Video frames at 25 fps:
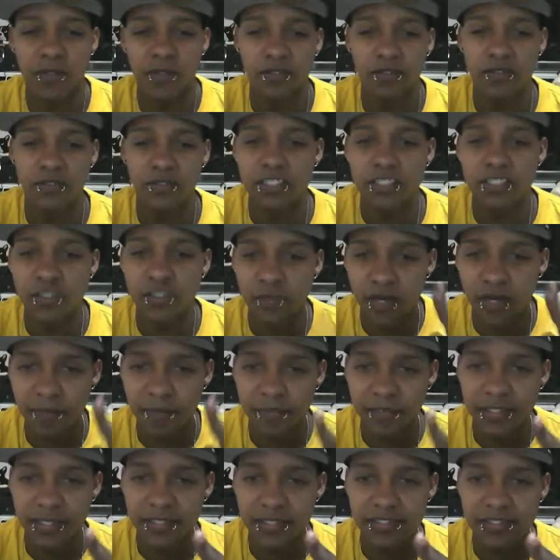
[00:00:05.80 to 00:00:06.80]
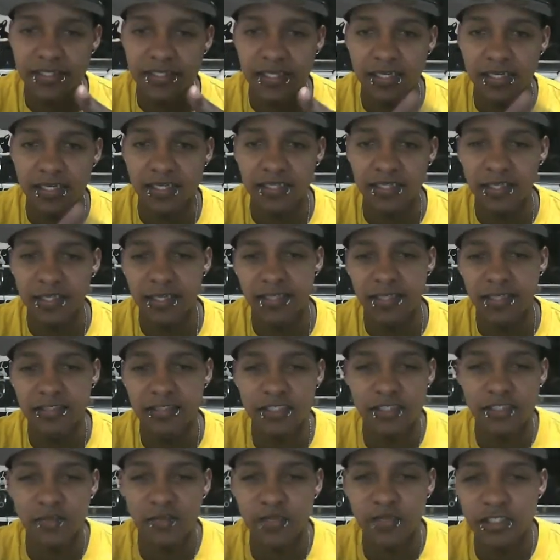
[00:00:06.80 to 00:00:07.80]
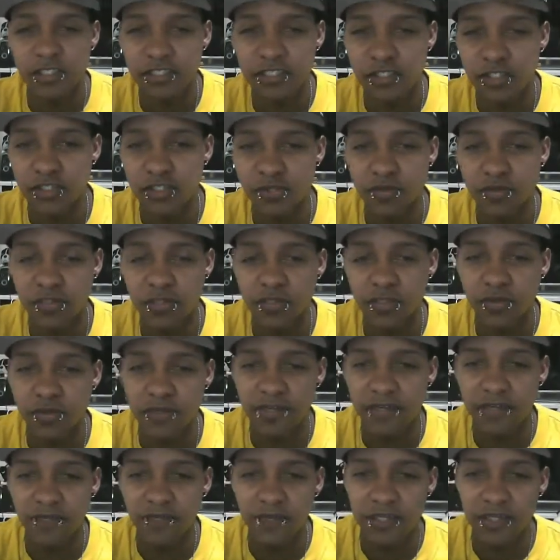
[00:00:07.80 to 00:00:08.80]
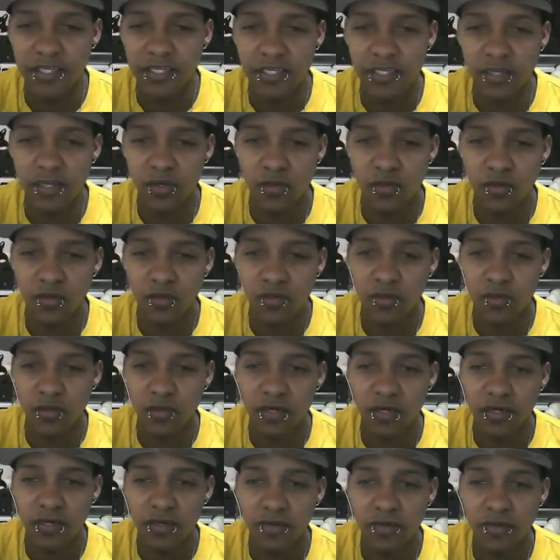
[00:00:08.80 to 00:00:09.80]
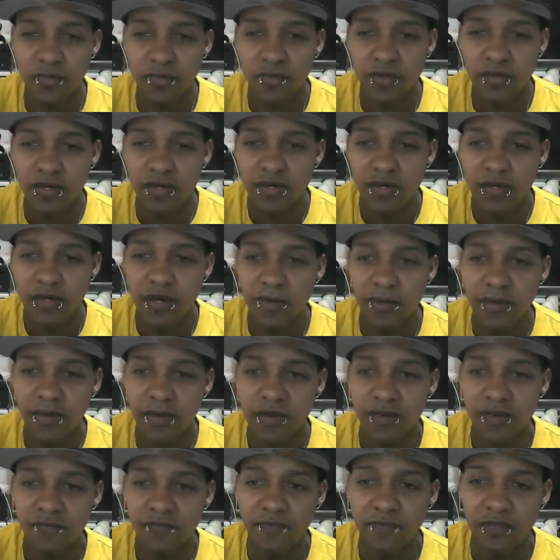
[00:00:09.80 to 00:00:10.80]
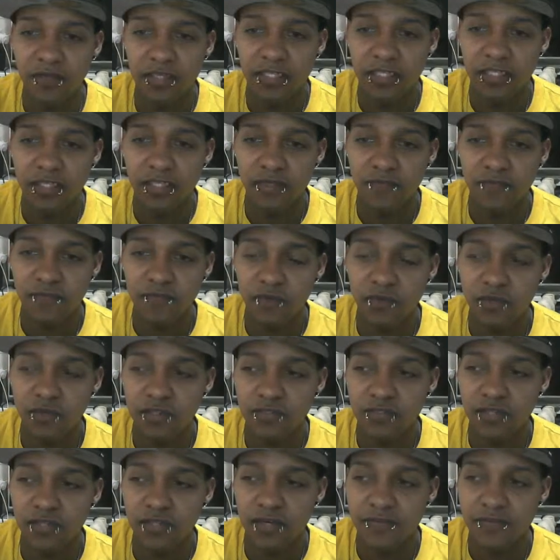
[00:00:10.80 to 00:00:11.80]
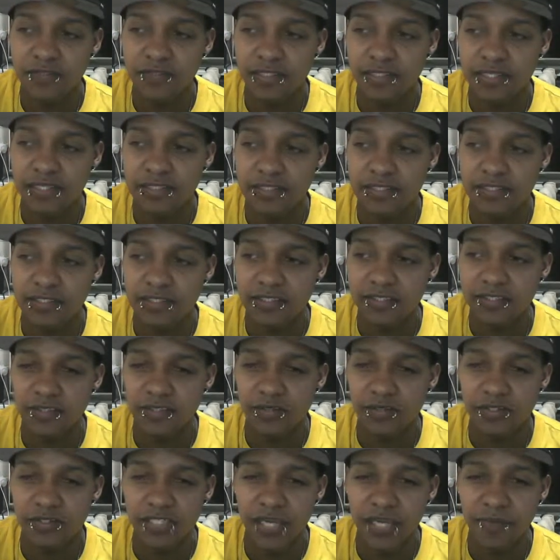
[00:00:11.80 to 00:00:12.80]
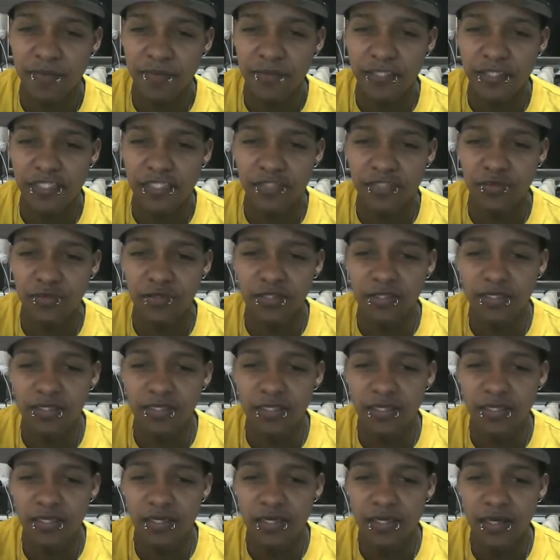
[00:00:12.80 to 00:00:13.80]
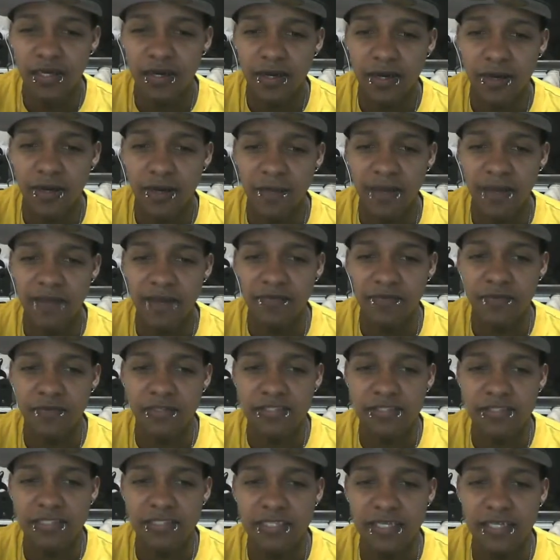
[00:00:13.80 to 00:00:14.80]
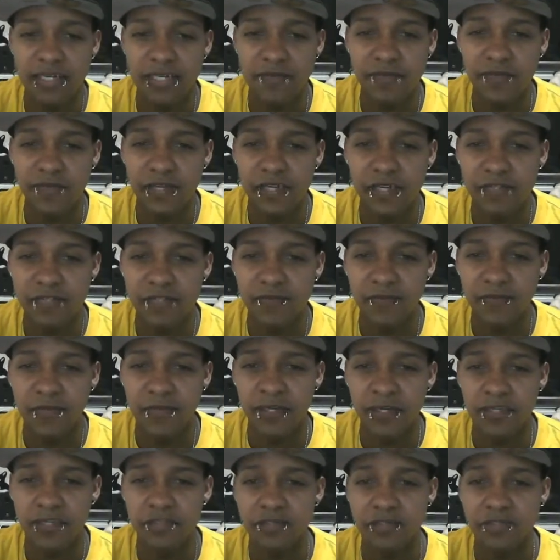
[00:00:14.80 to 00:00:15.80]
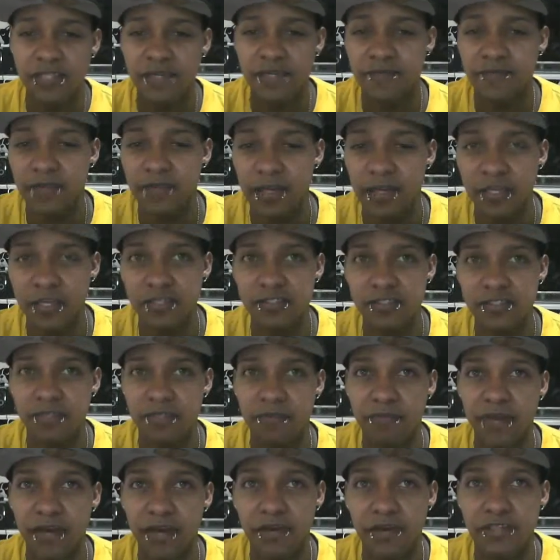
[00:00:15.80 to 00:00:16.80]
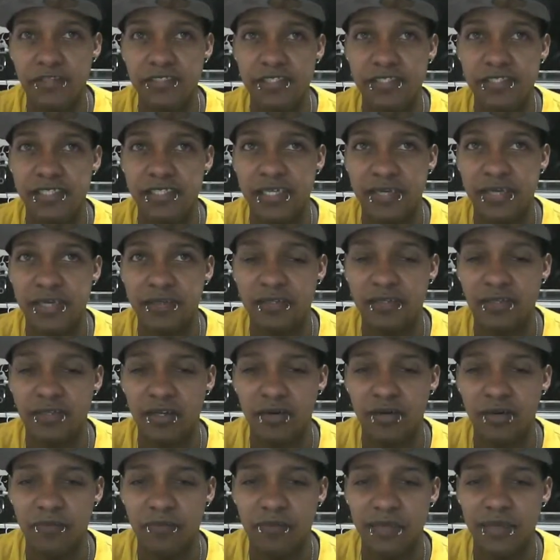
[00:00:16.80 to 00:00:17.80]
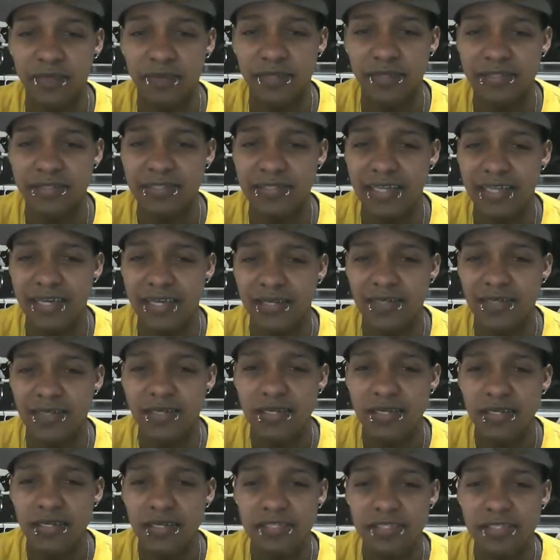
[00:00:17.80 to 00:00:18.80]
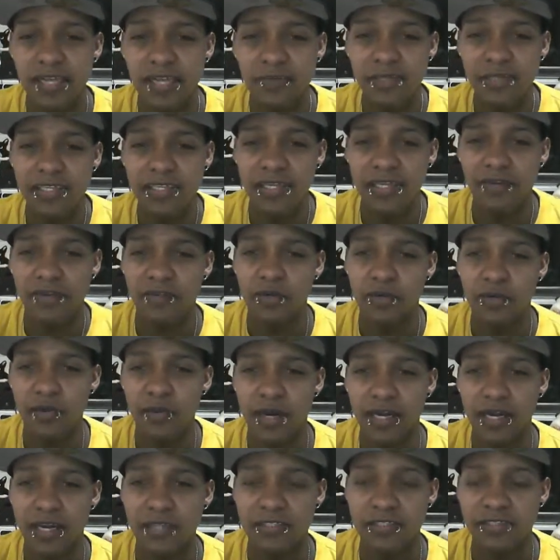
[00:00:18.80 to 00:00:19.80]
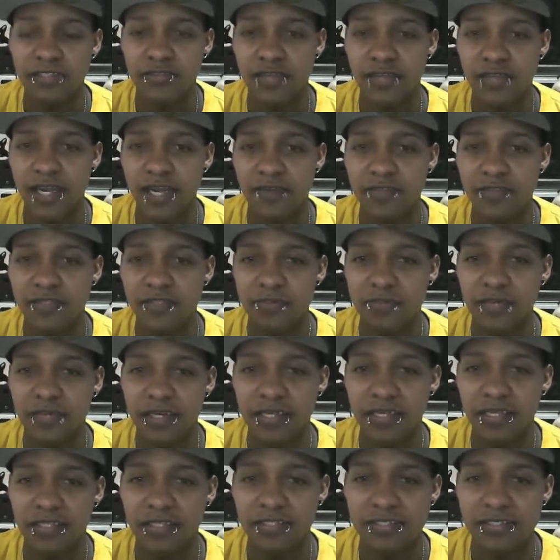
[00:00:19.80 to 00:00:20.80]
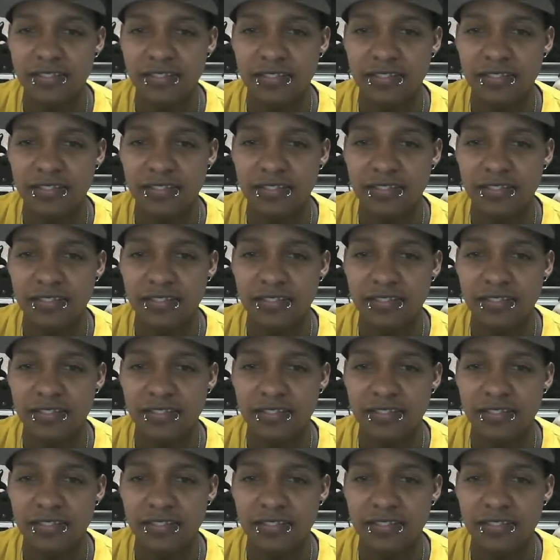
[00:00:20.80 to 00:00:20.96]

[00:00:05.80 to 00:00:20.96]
Konnichiwa minasan. Just wanted to do a quick video about converting your foreign driver's license to a Japanese one. I haven't really seen any videos from the other J vloggers about it yet. Maybe it's not really like required to drive in Japan.